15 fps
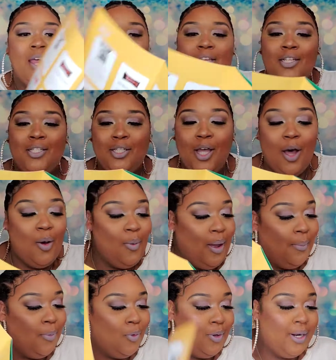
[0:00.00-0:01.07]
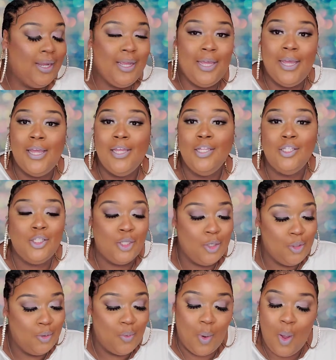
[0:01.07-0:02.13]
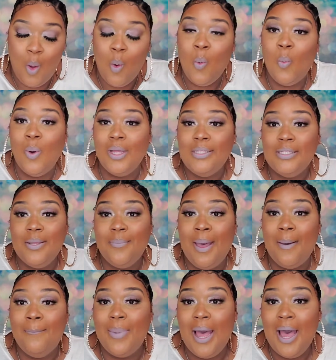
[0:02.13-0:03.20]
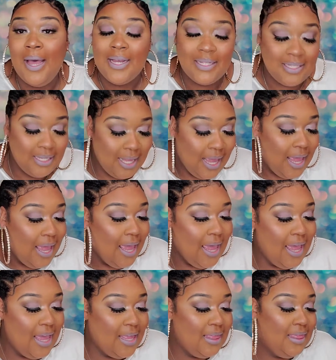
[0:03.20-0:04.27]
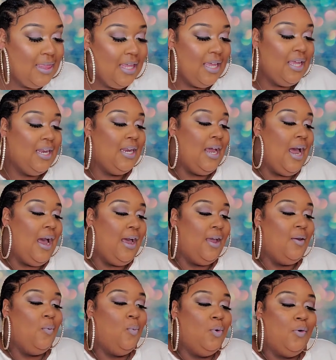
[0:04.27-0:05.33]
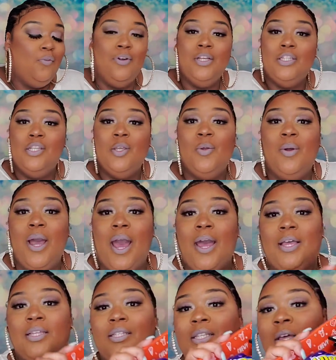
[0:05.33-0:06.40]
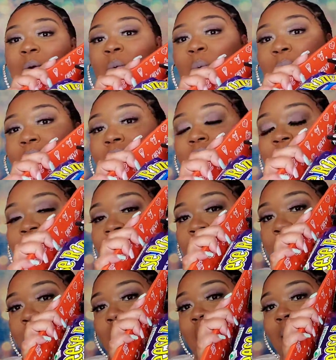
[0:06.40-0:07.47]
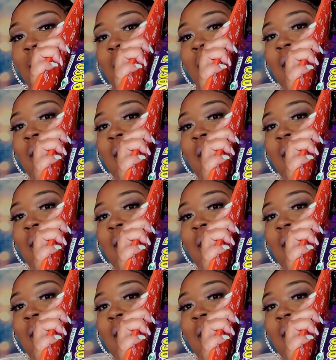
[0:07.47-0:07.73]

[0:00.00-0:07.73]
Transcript: So I'm gonna get into what's in my box, and then I will read to you guys where it's from.